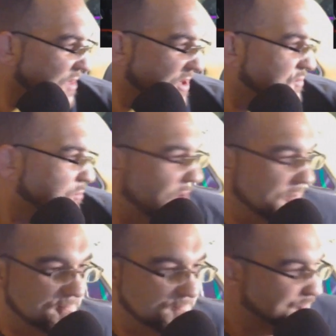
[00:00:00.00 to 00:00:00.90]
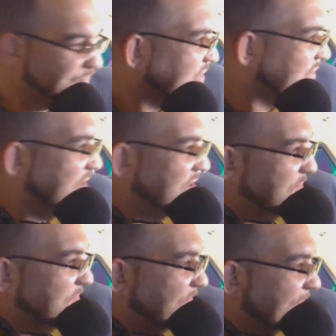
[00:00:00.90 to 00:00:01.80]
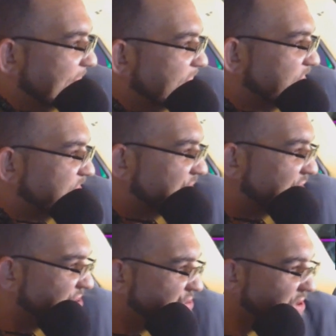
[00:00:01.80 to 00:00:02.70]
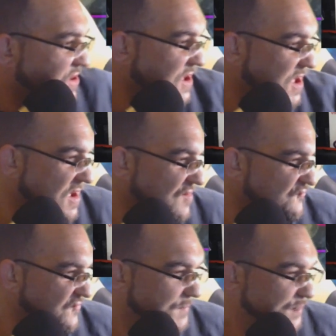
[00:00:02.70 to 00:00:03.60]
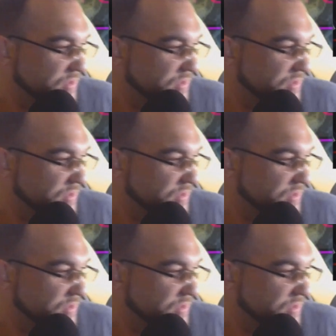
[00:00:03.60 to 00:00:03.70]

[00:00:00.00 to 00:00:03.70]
That's one. Then the next thing you have,